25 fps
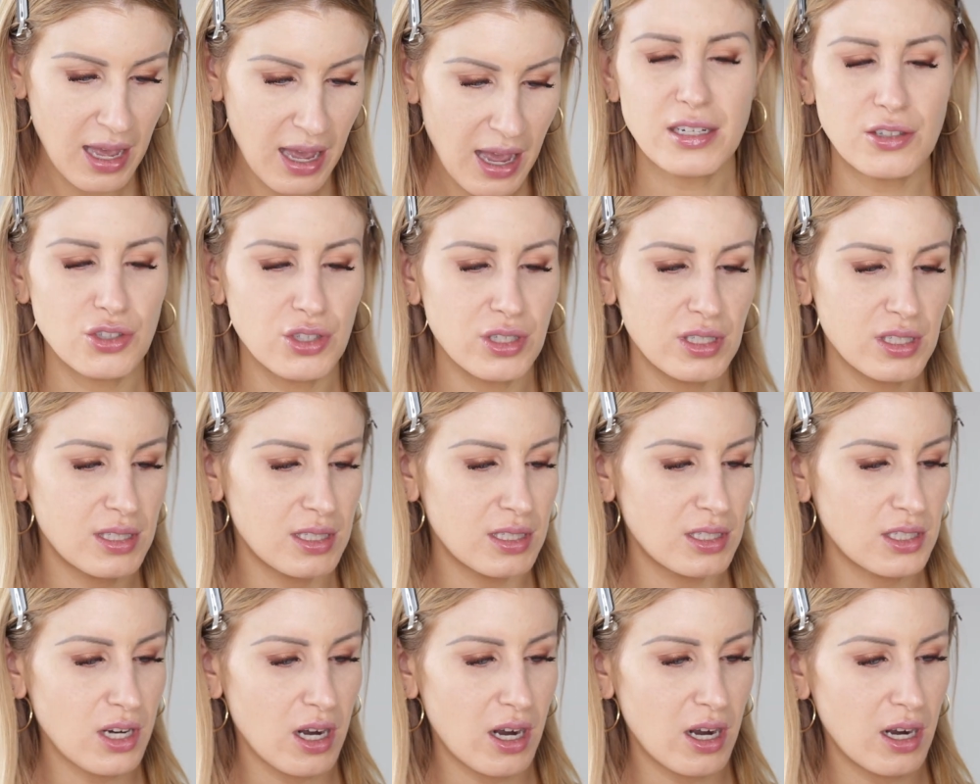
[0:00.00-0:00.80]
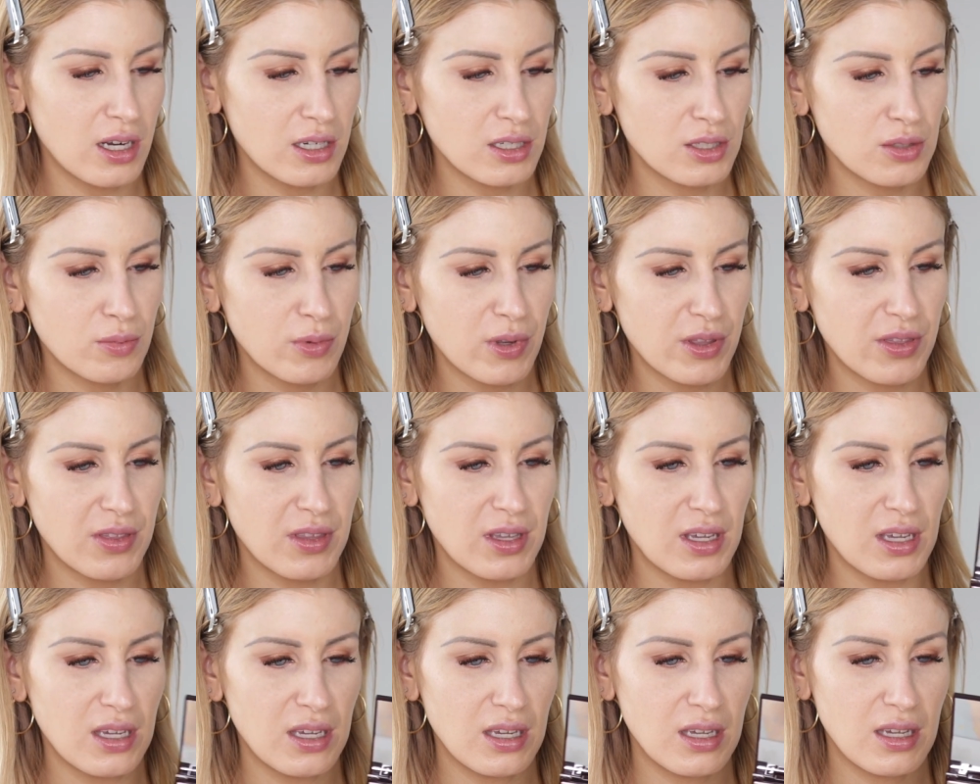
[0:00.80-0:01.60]
Actually start with
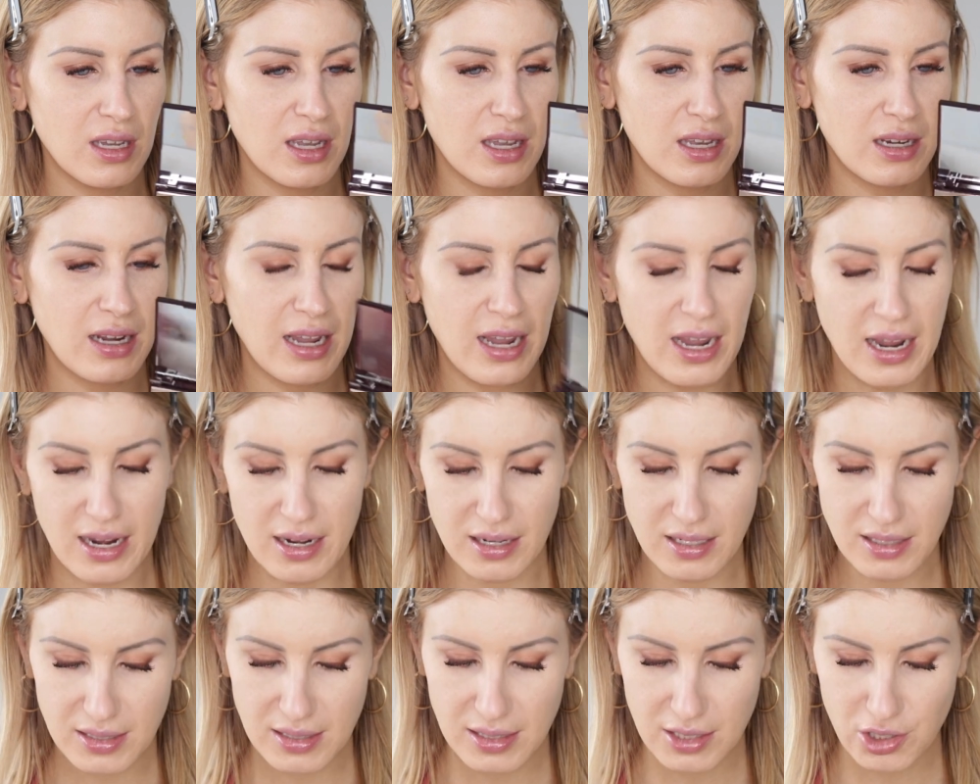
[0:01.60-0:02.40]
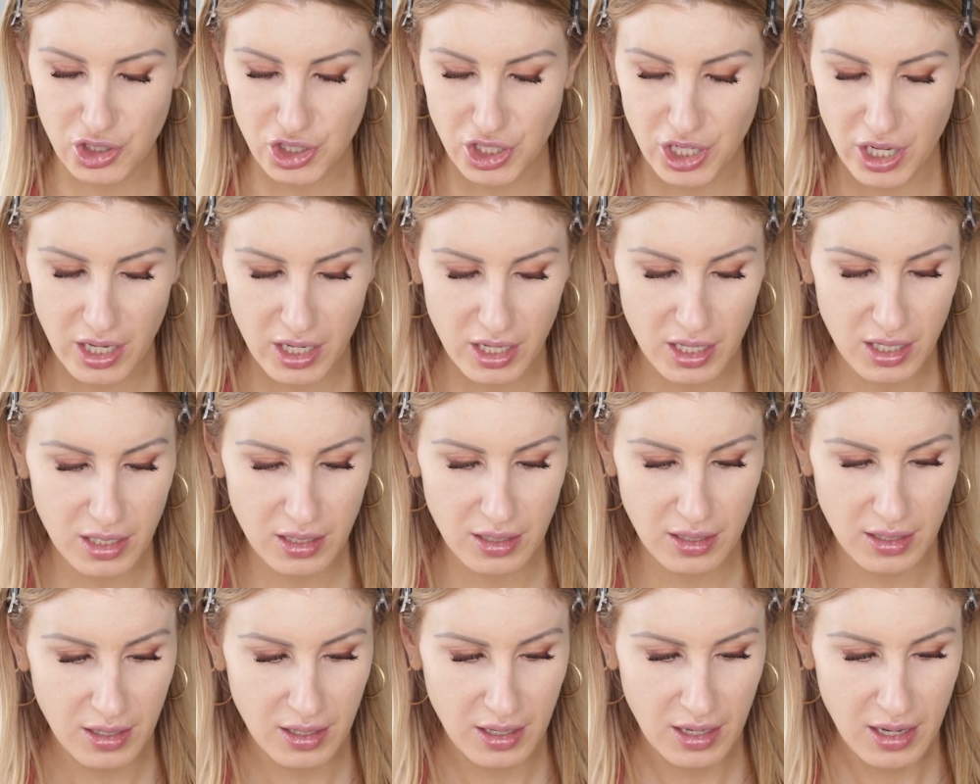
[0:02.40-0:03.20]
the Enhance
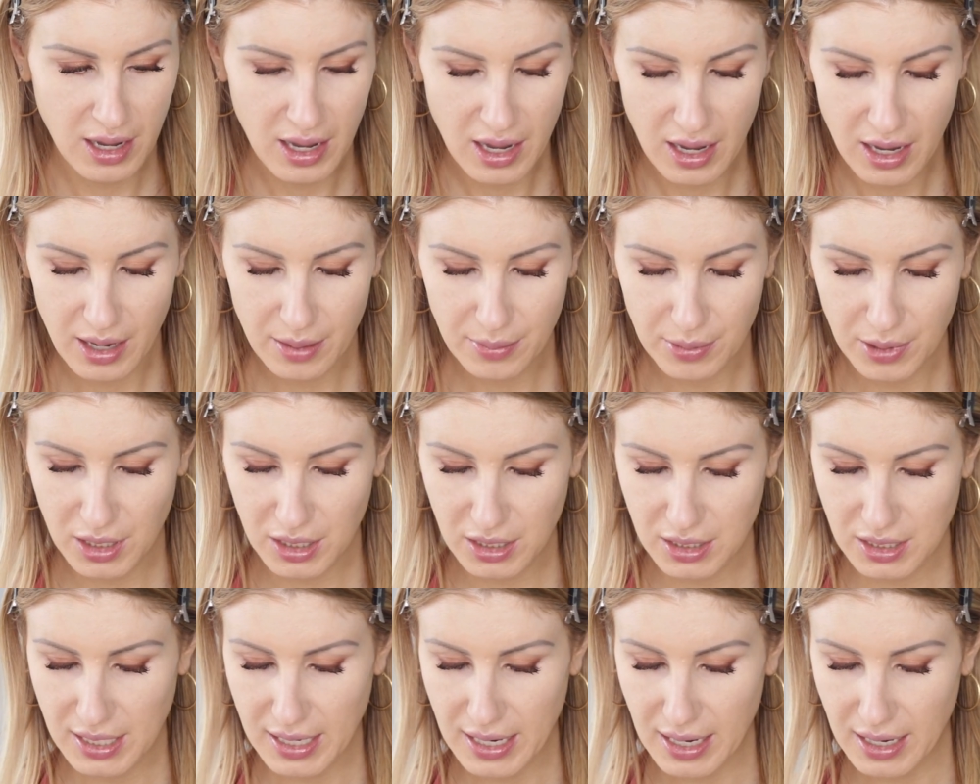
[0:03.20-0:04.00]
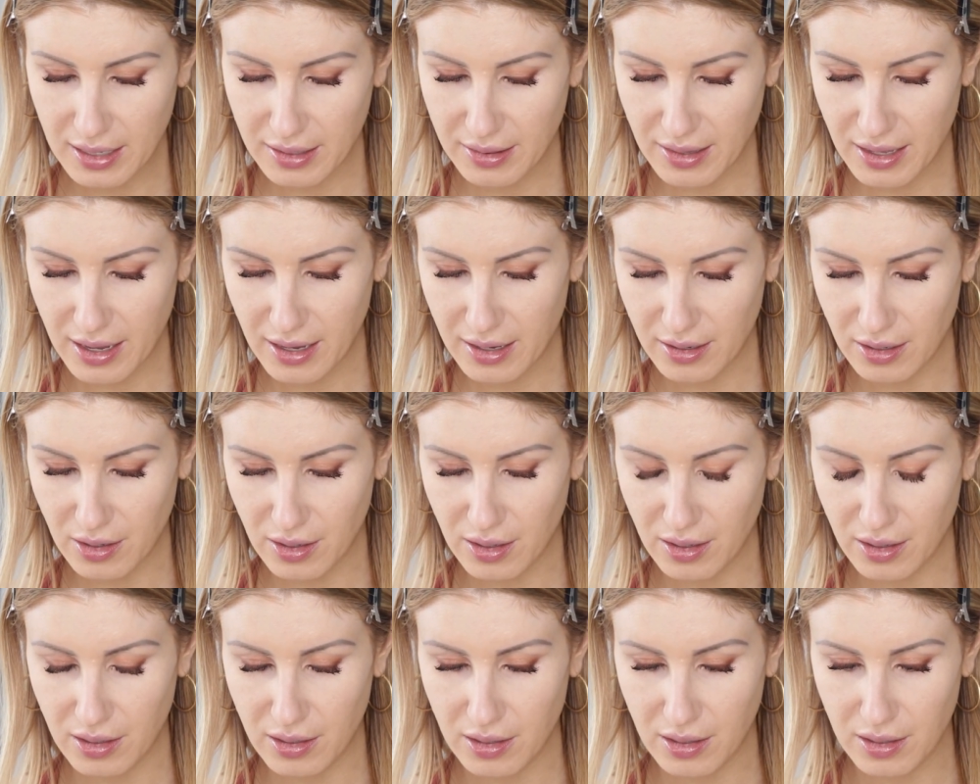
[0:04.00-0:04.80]
shade. I'm going to take that
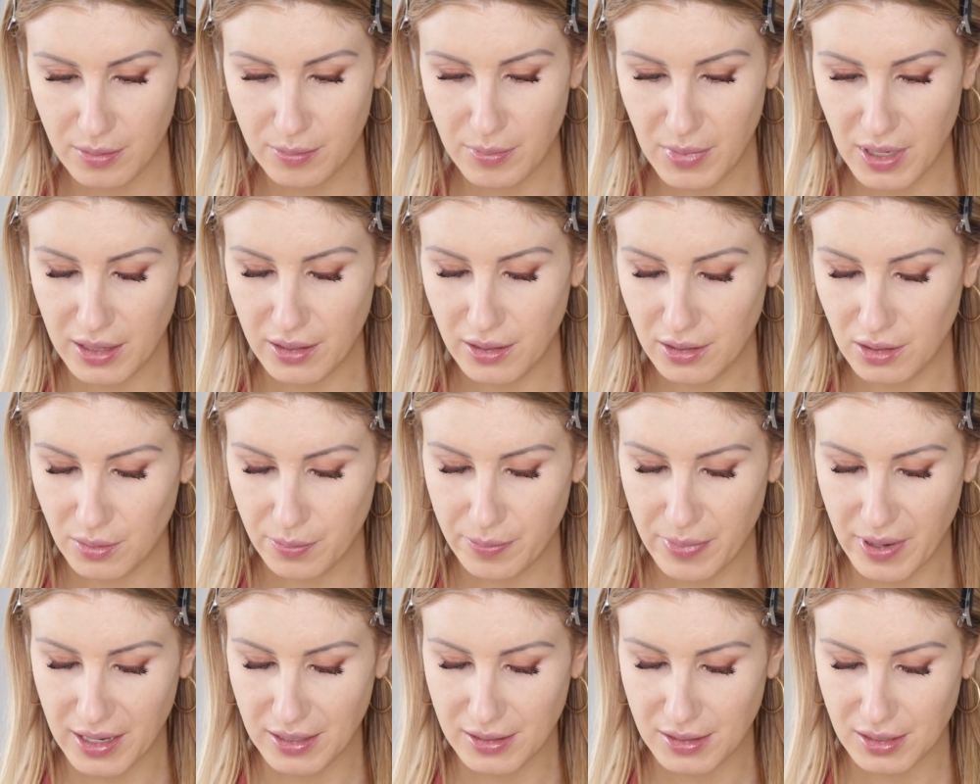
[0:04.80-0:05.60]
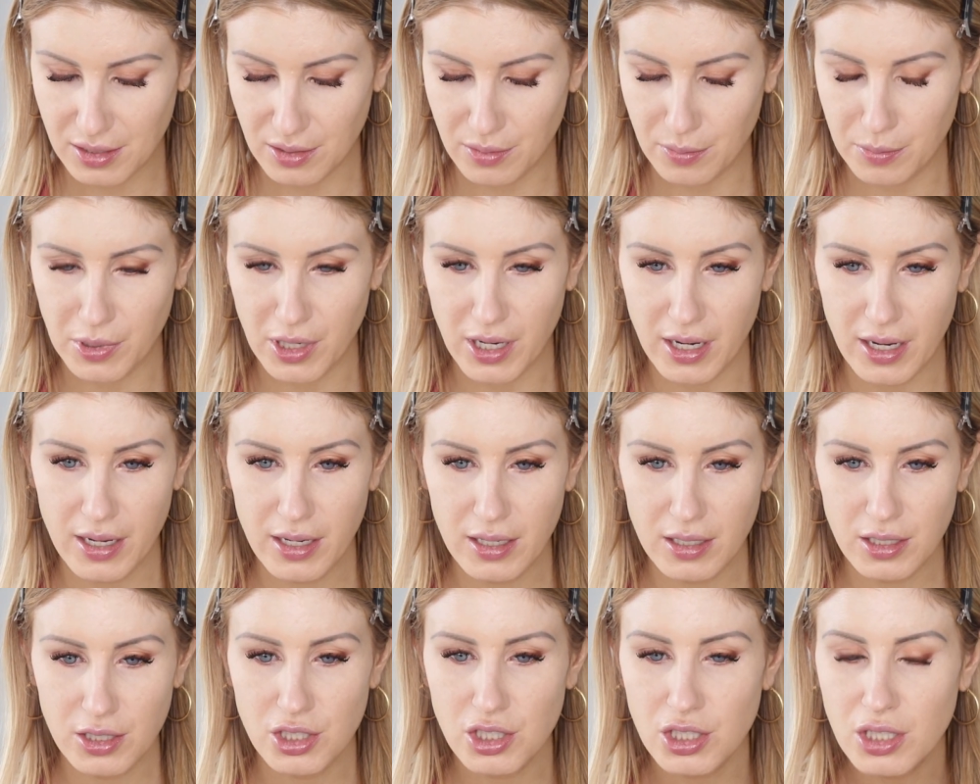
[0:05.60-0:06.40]
on my little pencil
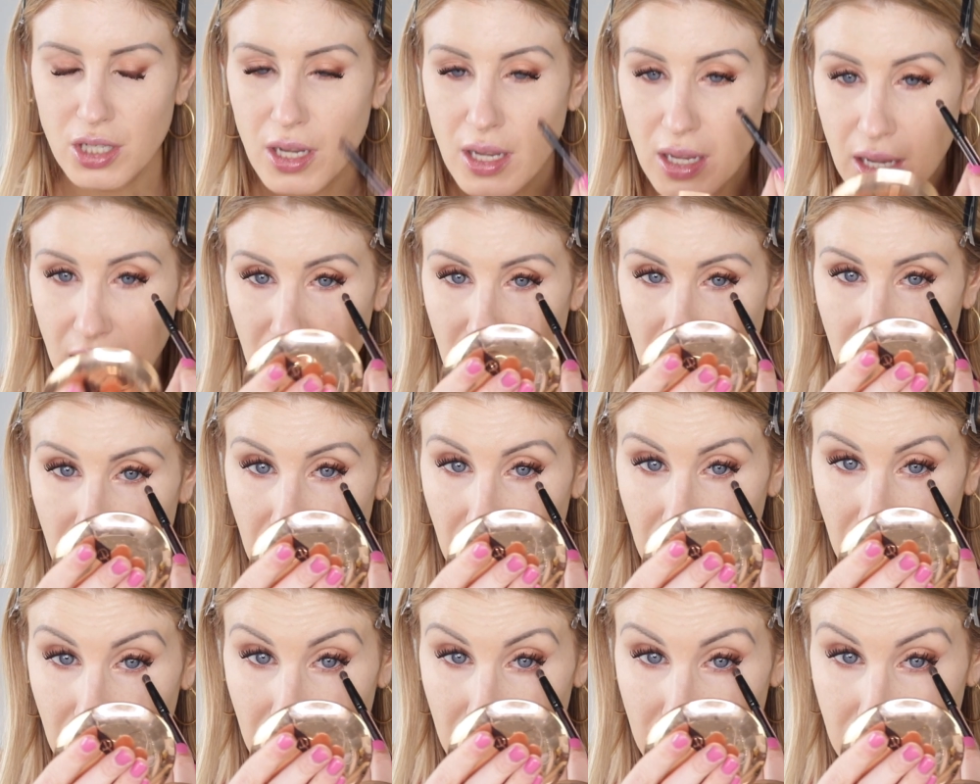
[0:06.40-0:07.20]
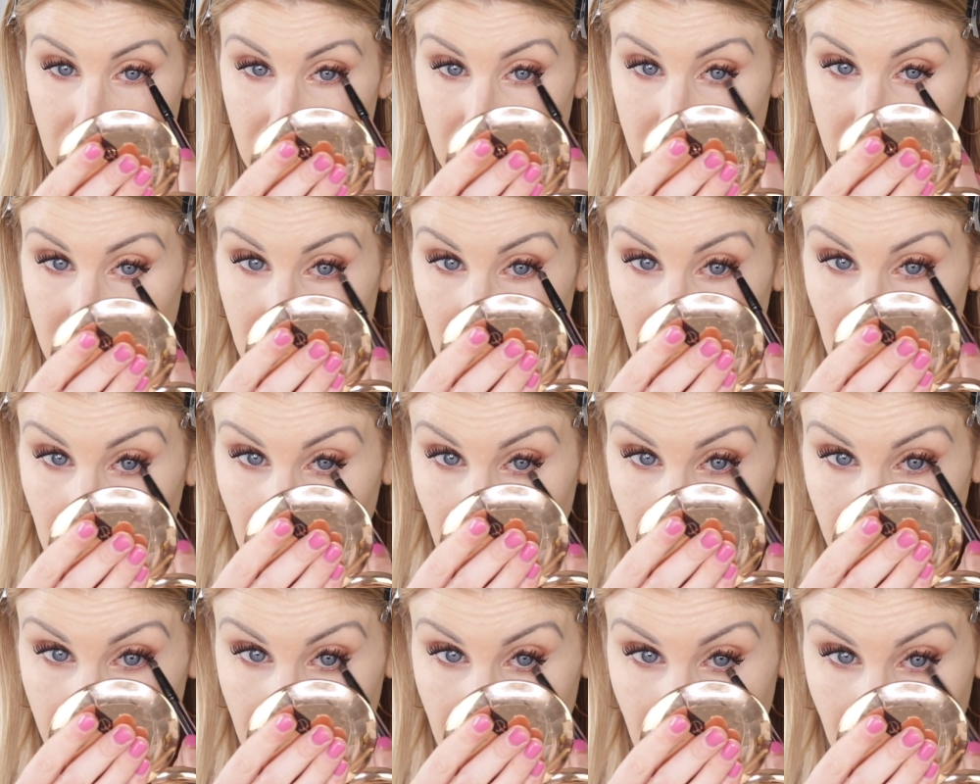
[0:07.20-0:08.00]
brush and start
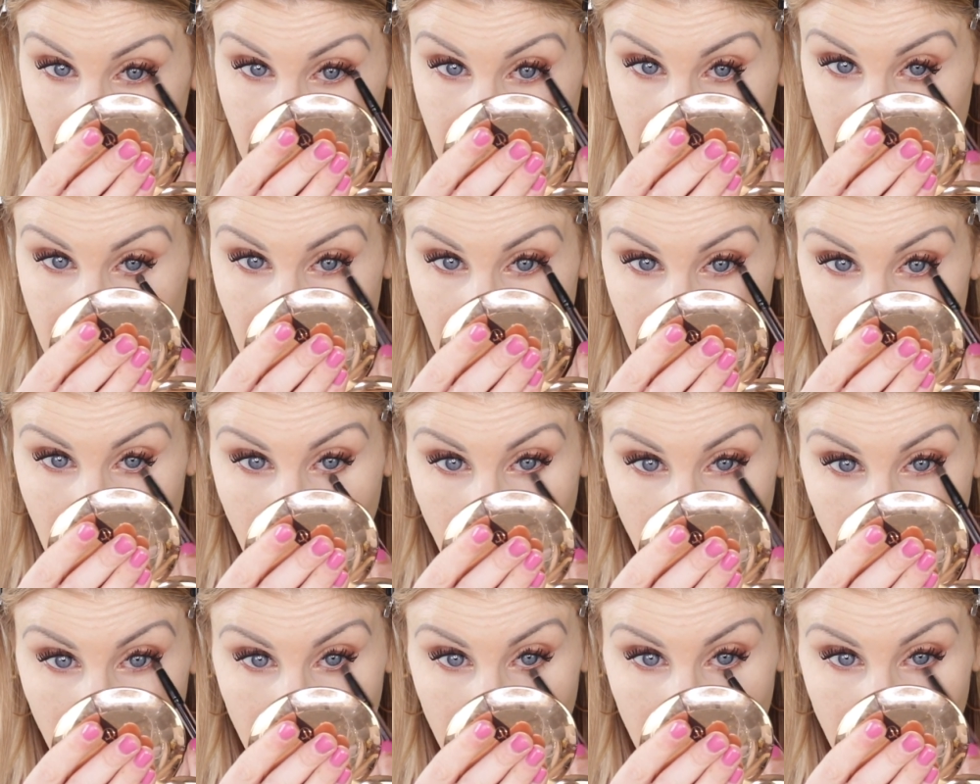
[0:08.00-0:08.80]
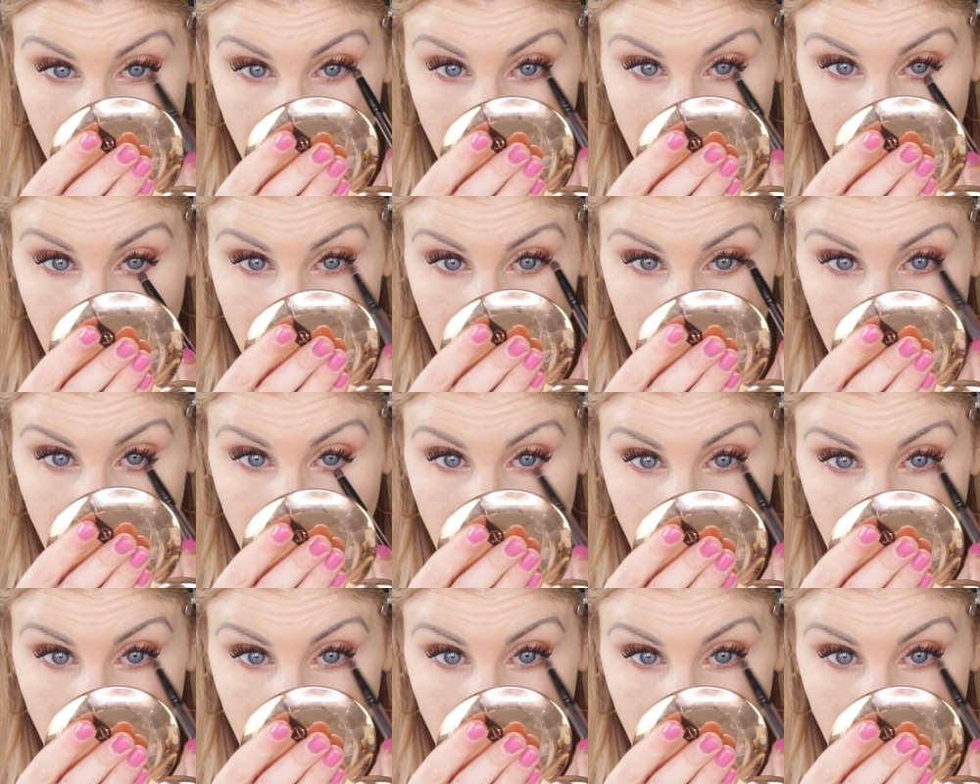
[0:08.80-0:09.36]
at the outside corner